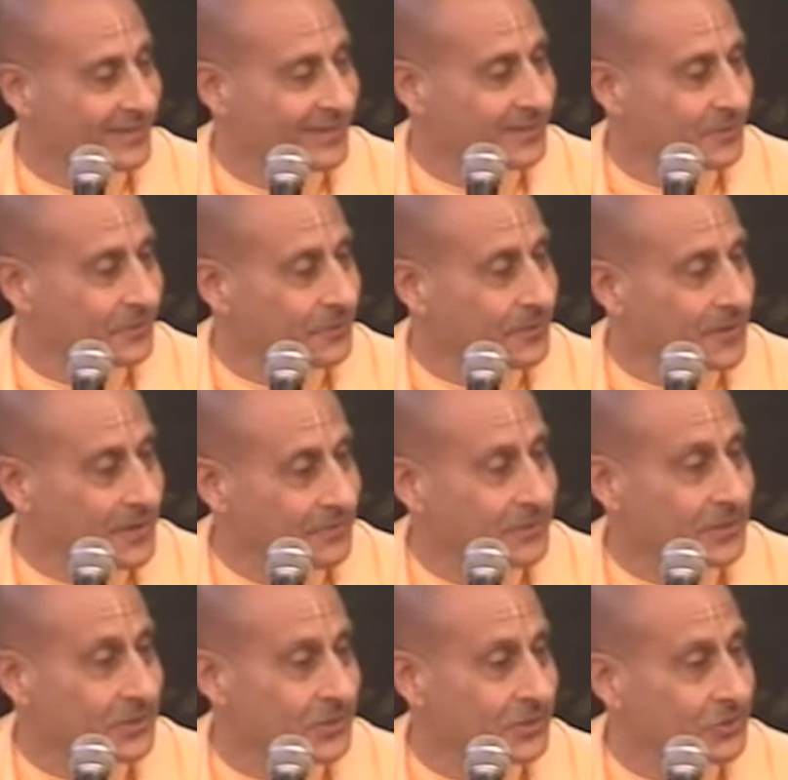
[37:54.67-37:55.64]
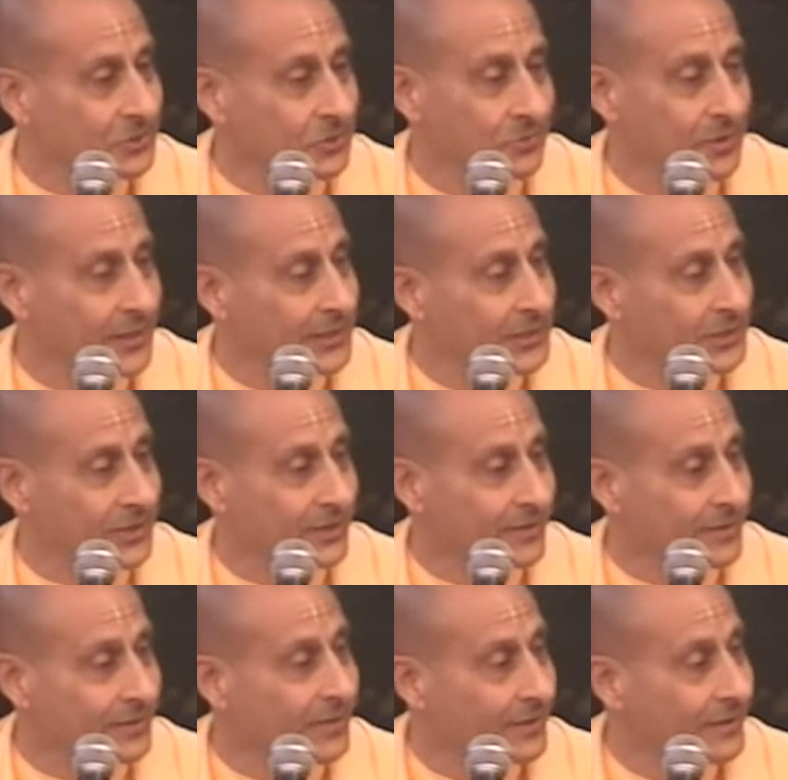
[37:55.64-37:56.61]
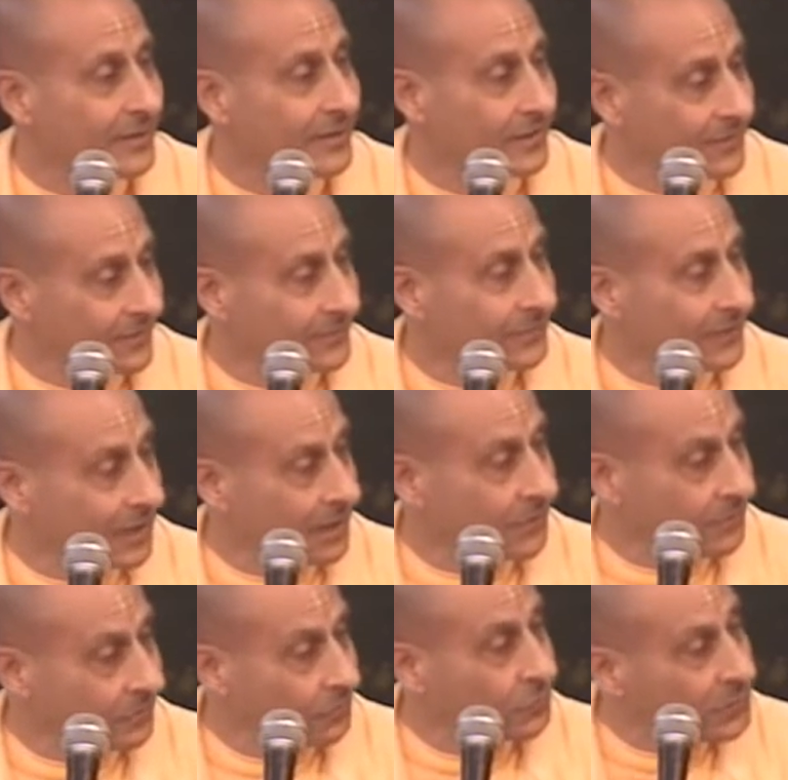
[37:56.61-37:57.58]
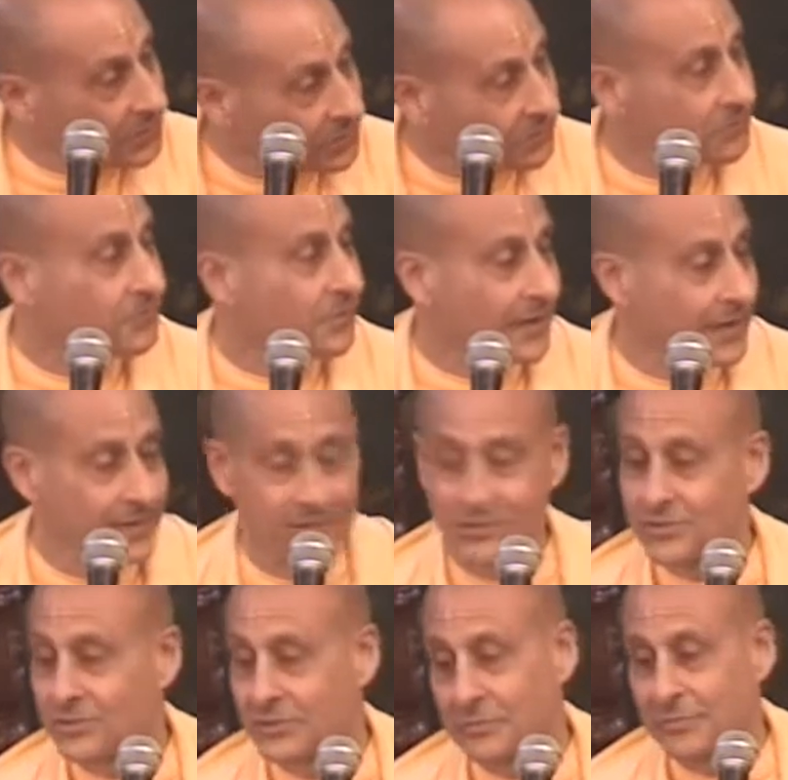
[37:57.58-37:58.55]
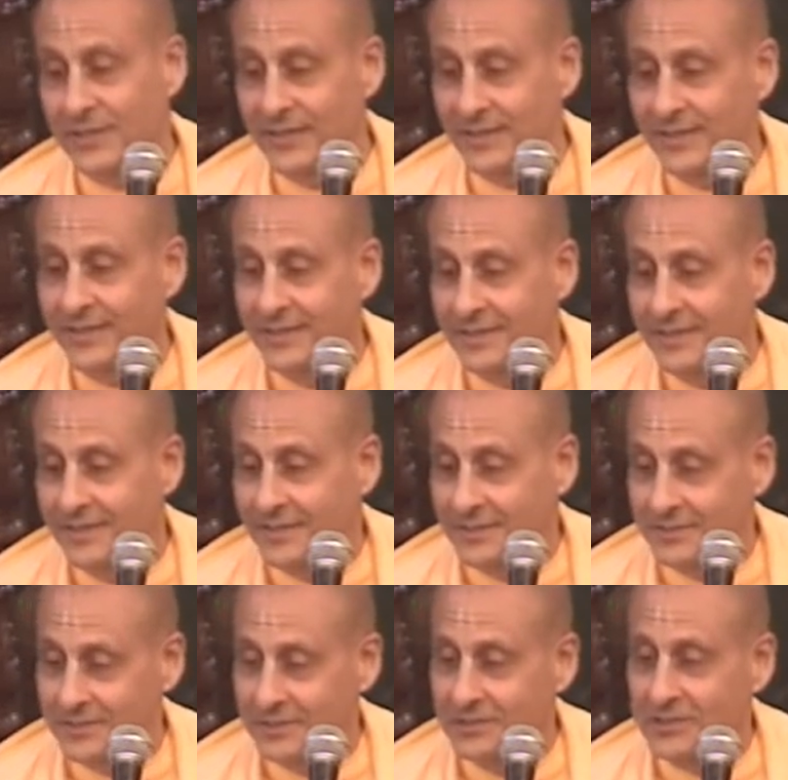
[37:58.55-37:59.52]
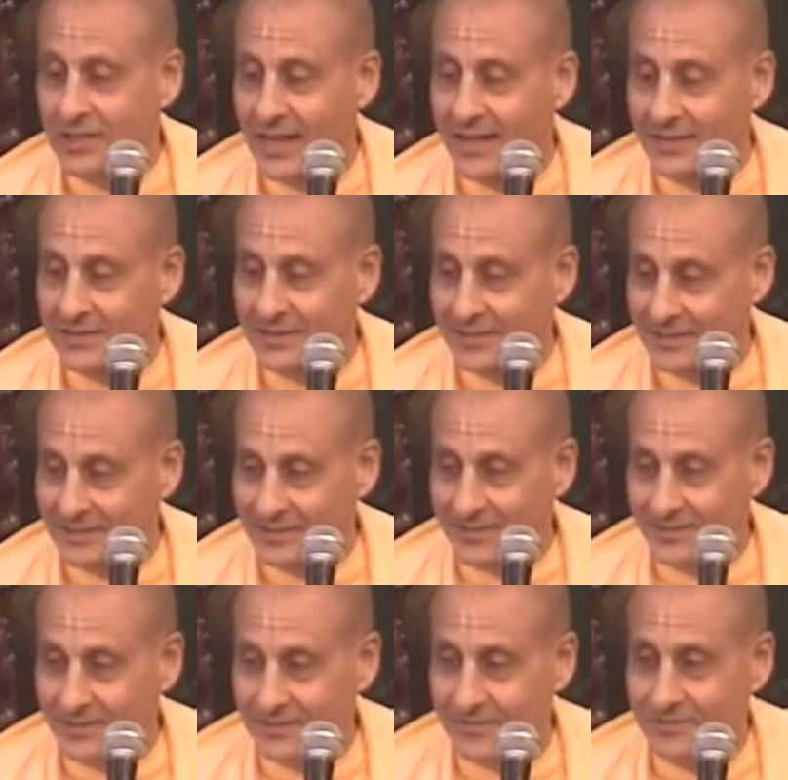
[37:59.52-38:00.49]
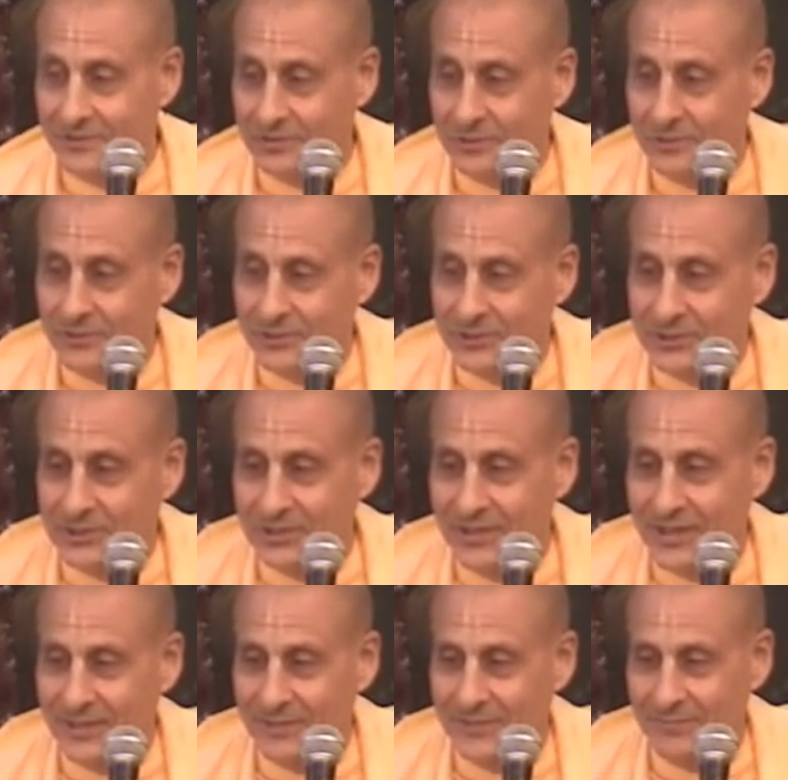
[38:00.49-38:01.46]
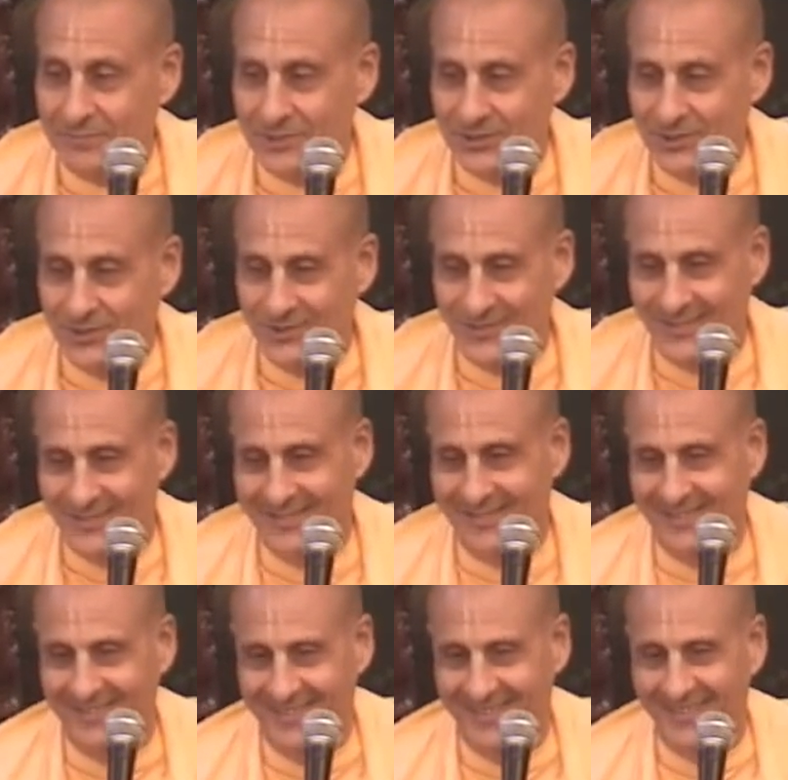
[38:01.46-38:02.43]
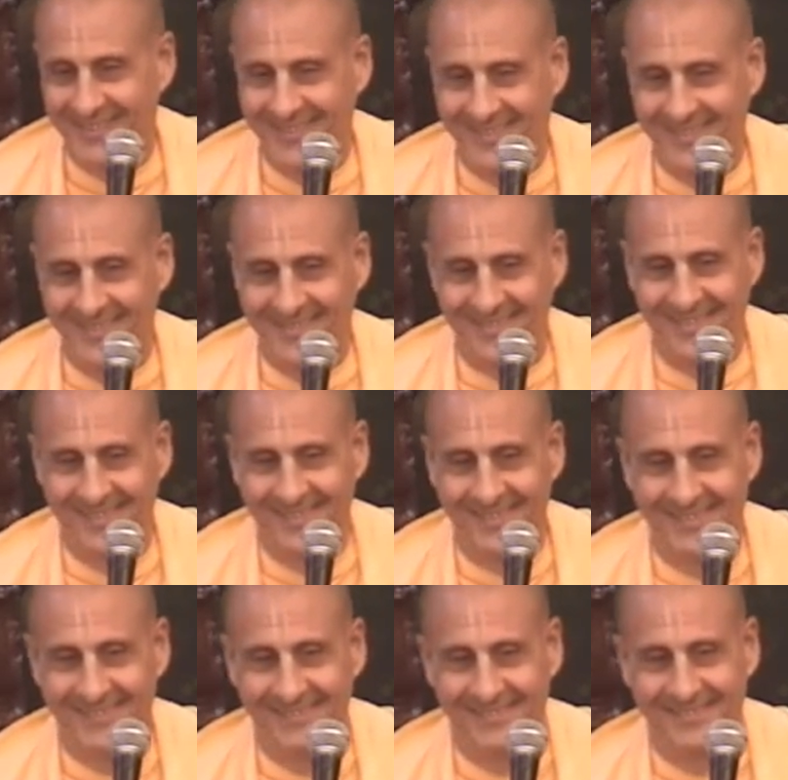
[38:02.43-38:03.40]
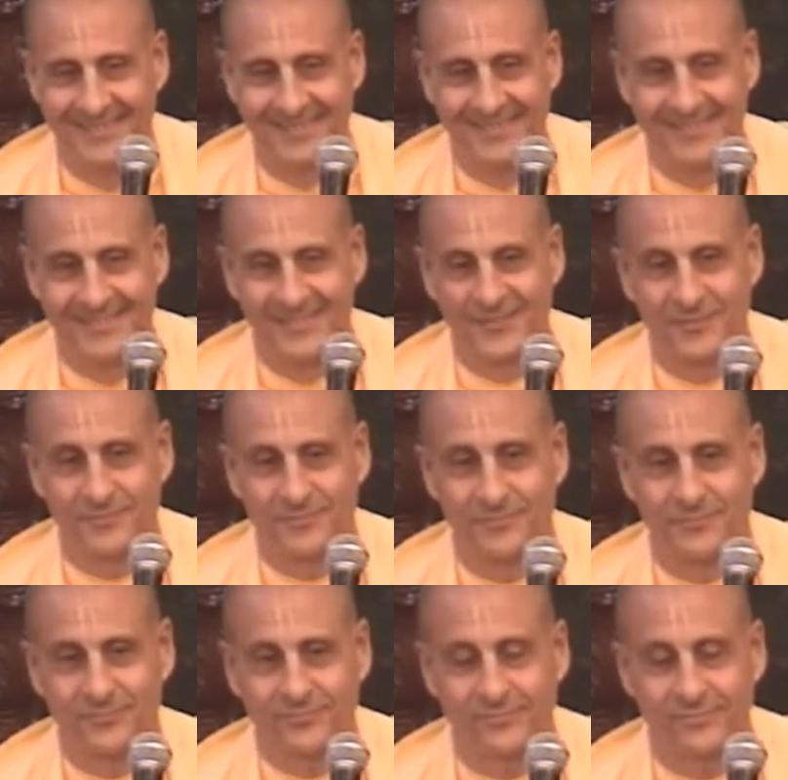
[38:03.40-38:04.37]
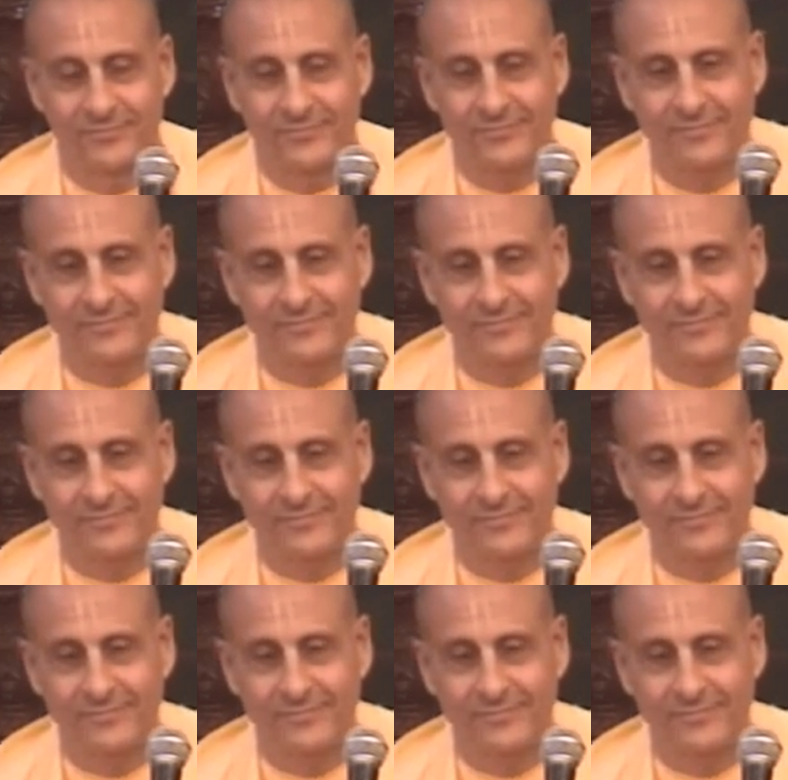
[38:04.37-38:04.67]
So in every situation, our real faith should be in the chanting of the Lord's name. Hare Krishna, Hare Krishna,